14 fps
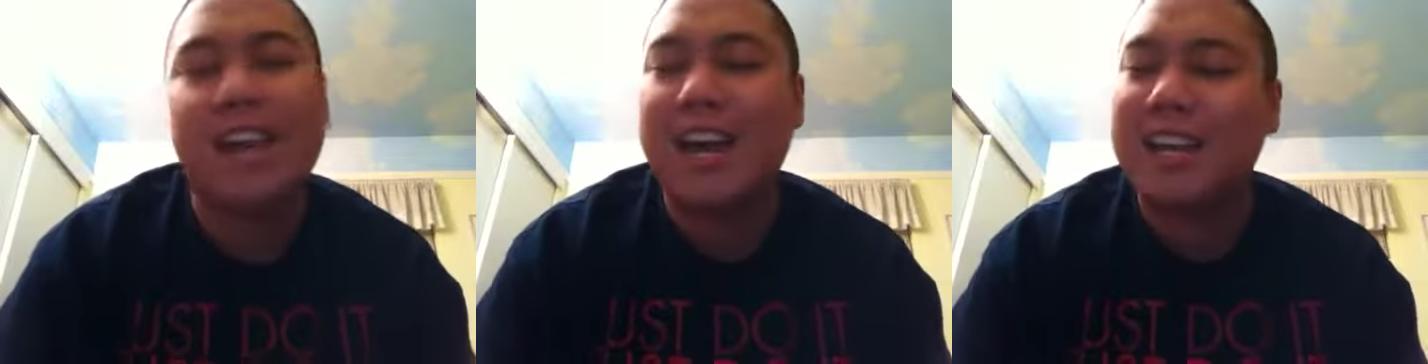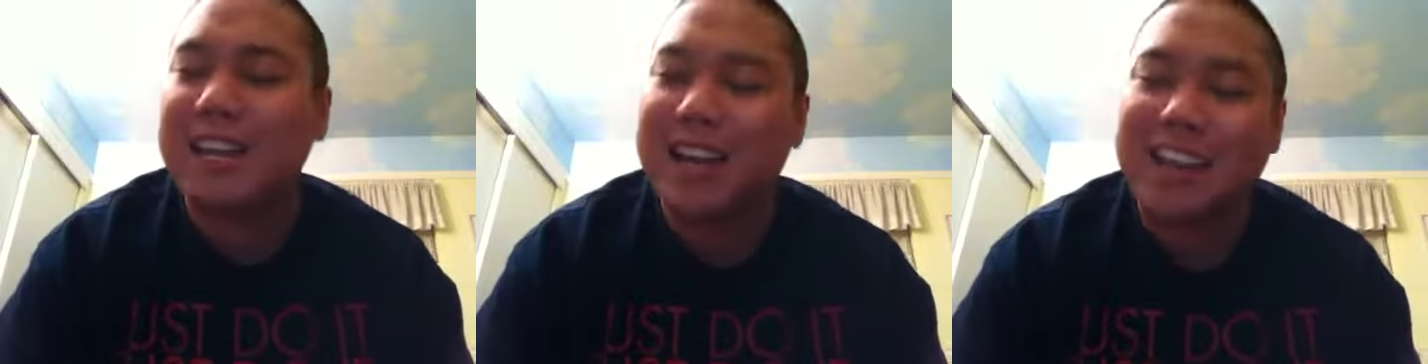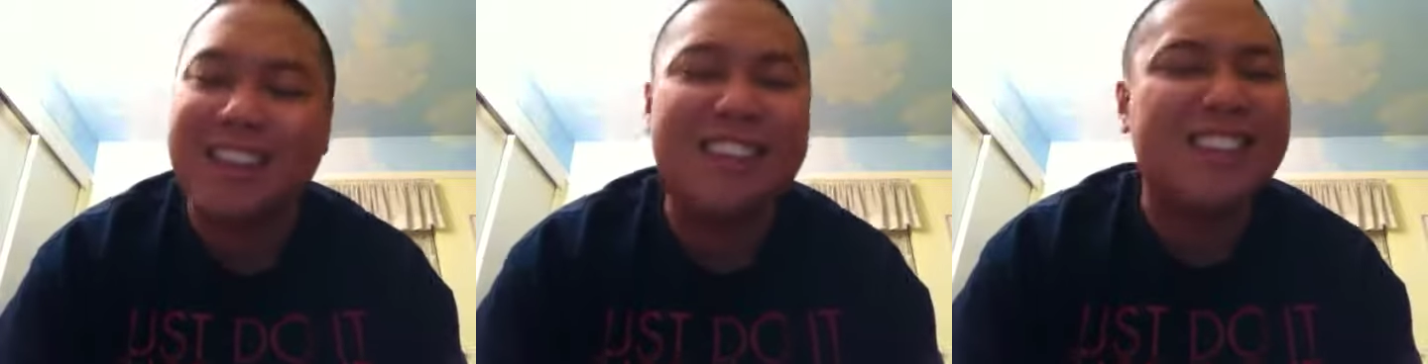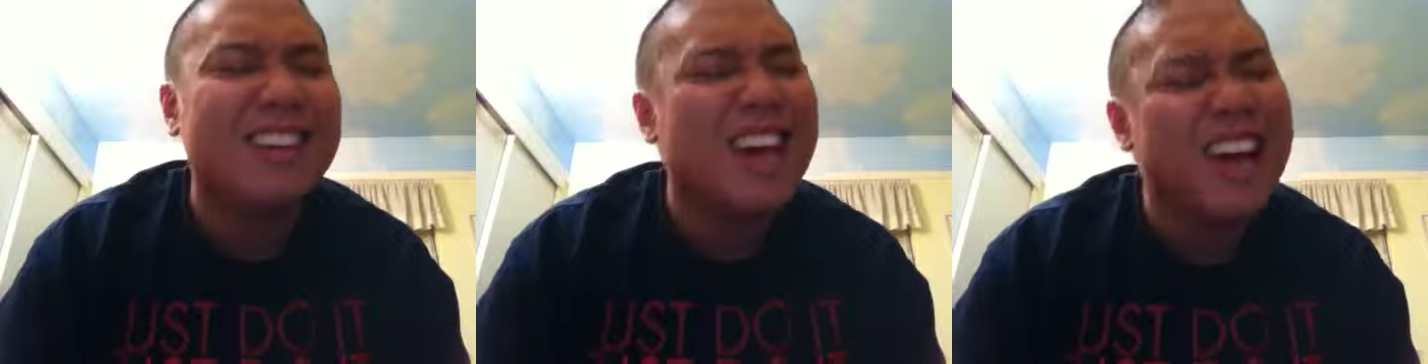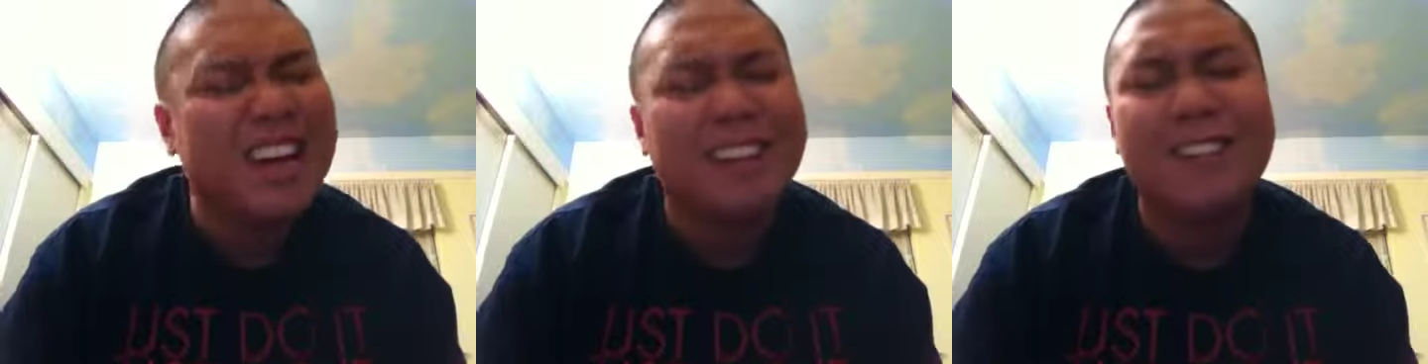I got this
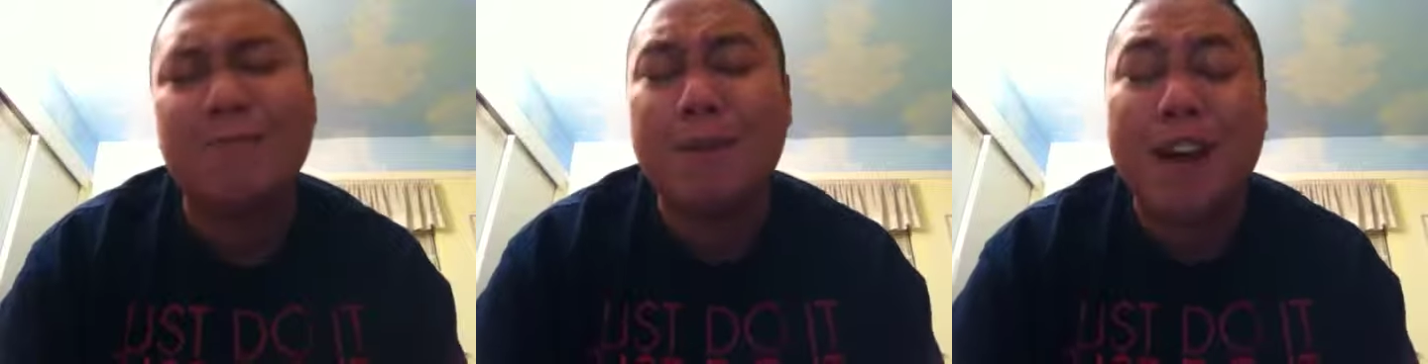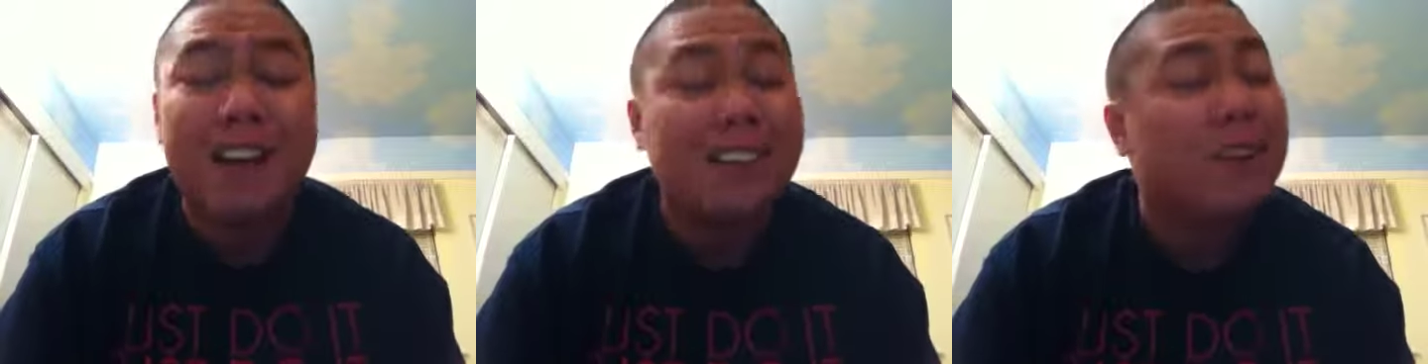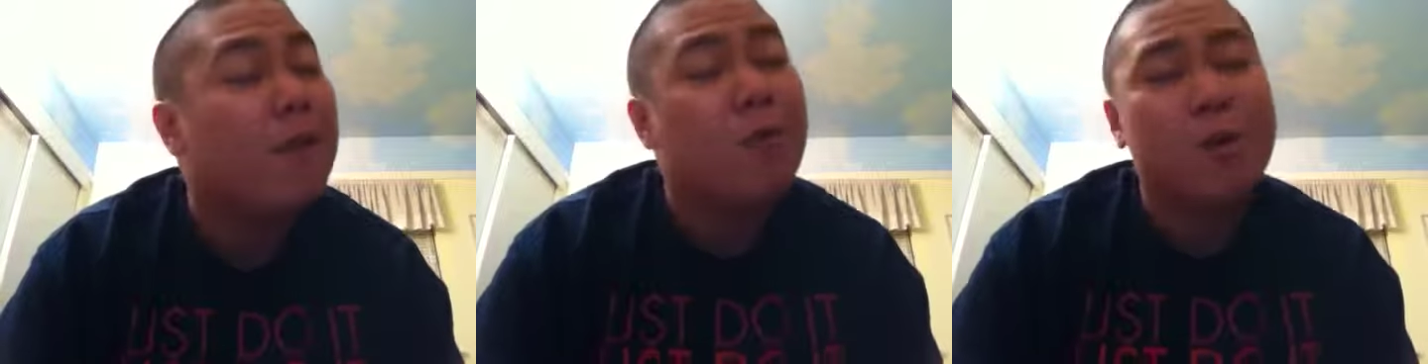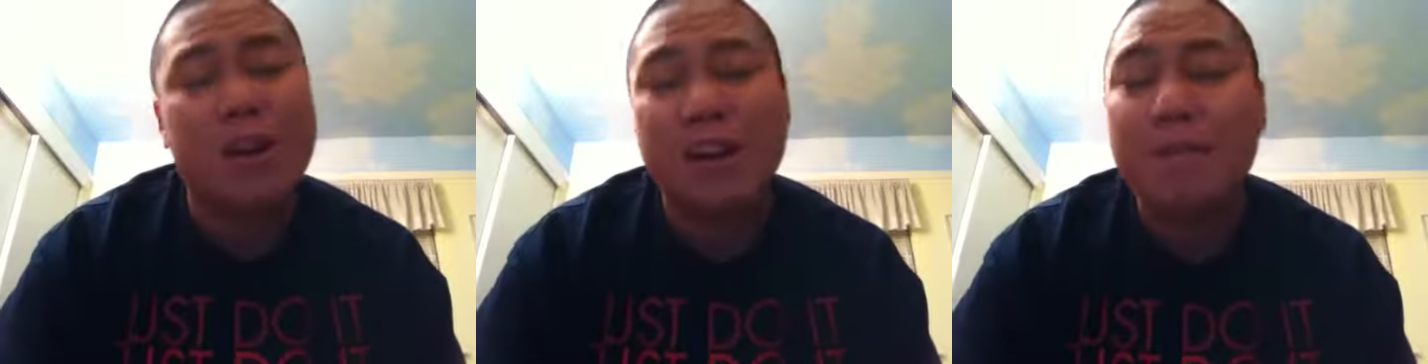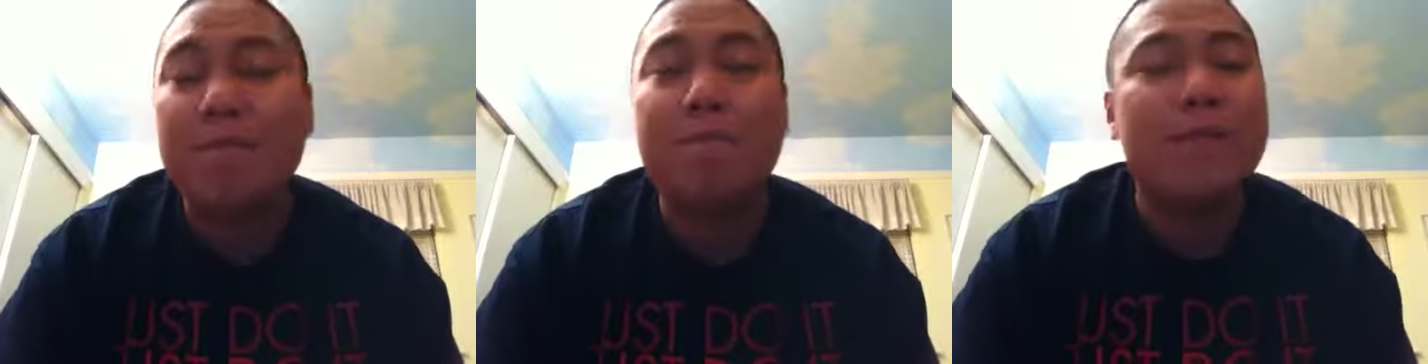icebox
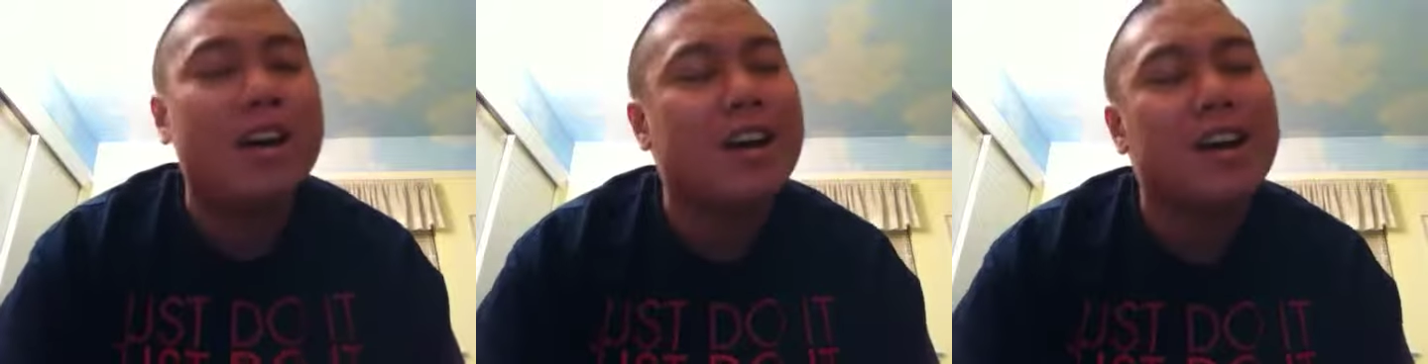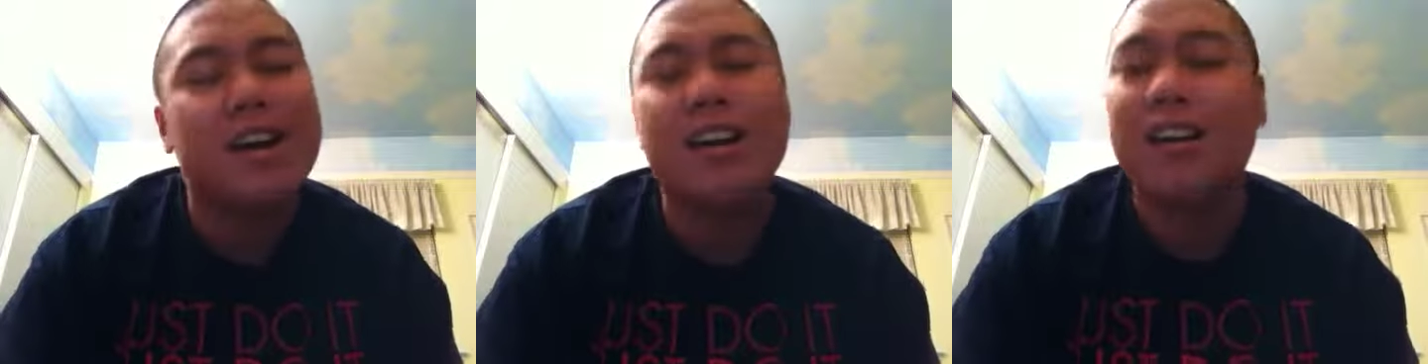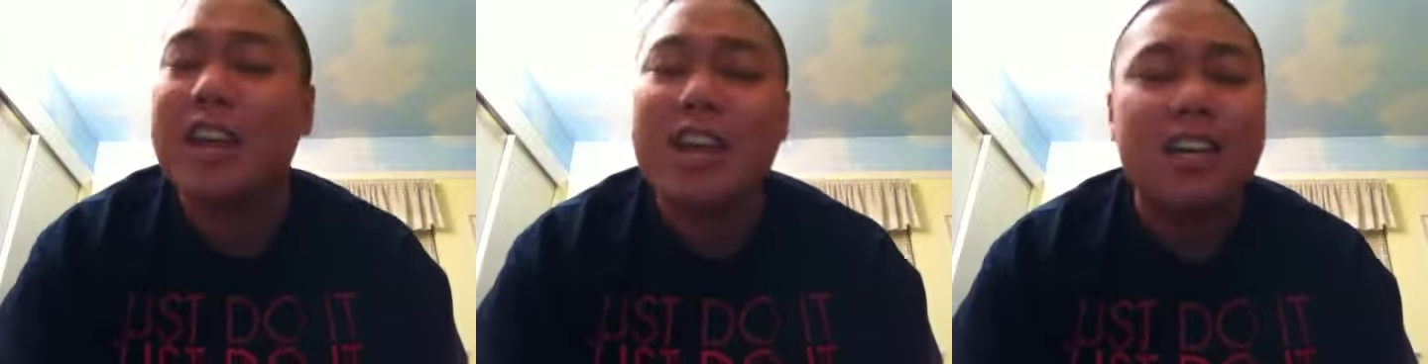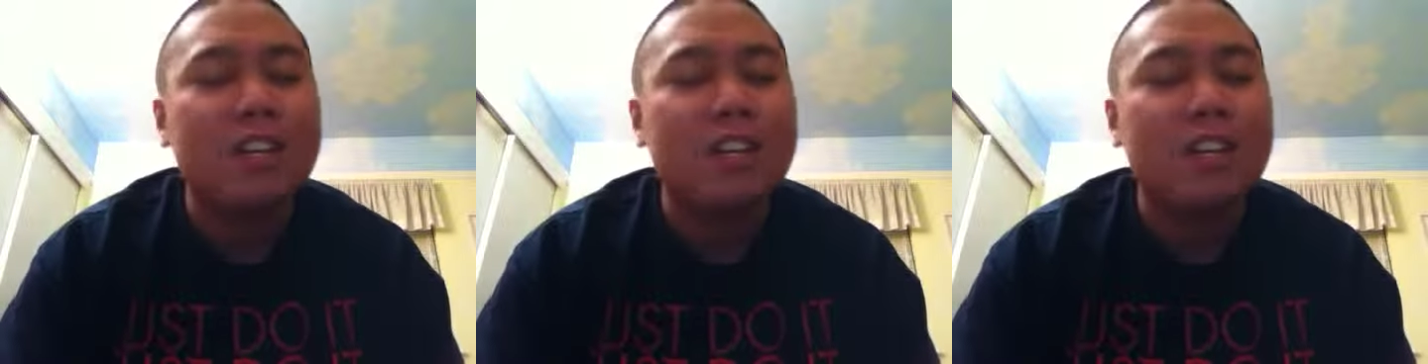where my heart